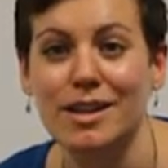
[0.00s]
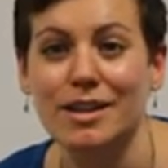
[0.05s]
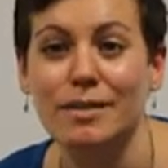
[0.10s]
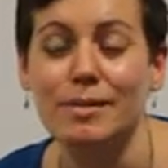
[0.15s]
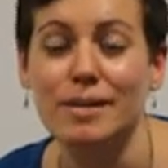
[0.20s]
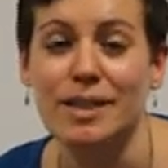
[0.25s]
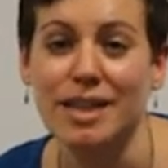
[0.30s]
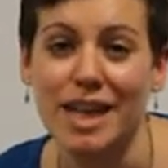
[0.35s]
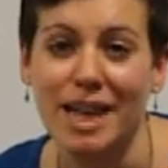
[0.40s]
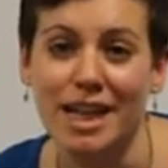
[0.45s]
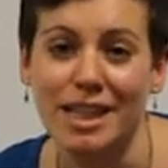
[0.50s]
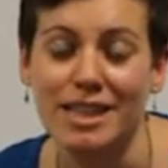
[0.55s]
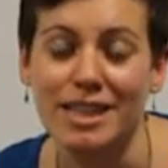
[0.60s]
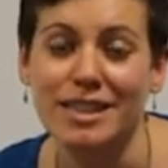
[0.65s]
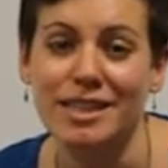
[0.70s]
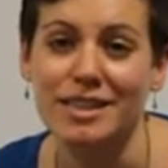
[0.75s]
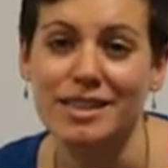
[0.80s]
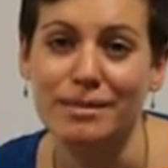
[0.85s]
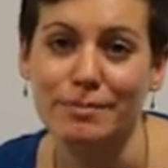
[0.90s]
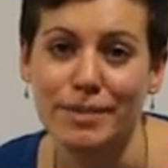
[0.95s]

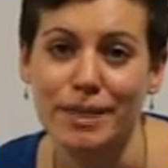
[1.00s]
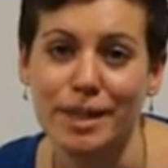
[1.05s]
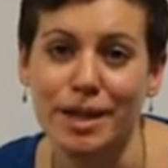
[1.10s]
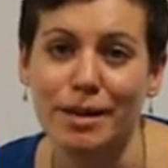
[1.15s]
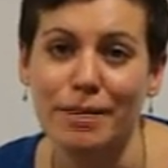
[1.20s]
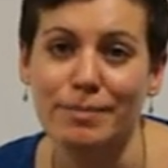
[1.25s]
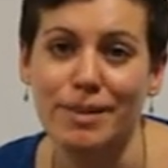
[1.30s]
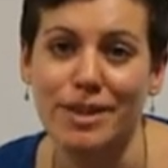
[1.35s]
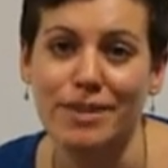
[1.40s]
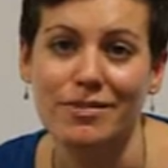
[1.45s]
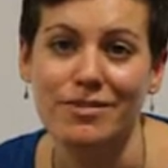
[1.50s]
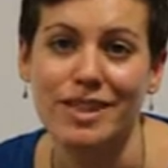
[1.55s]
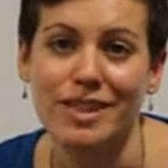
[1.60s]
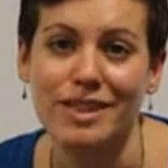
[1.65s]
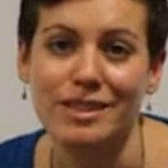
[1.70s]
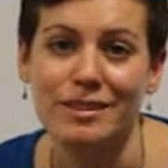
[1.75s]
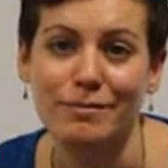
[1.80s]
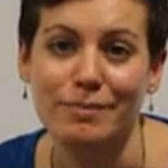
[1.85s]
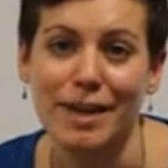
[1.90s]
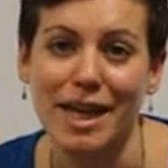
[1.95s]
communications and PR
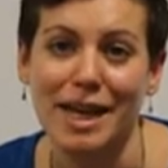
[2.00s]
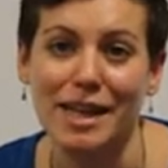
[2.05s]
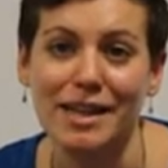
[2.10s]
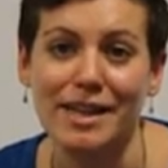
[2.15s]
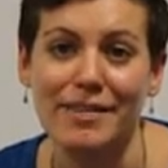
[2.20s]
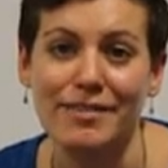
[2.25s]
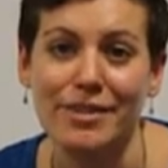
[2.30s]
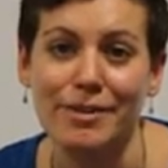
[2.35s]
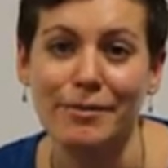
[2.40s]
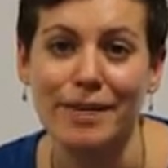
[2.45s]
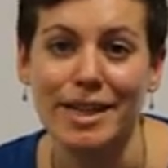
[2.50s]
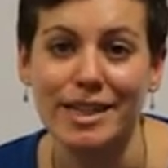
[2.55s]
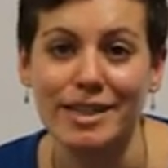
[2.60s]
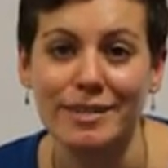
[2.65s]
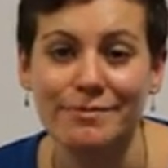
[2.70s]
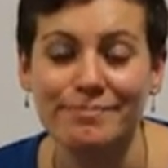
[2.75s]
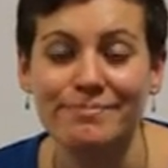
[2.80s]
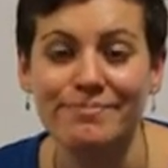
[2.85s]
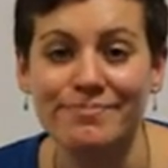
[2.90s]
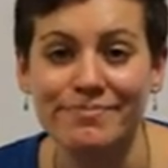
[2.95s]
benefits of paying the living wage.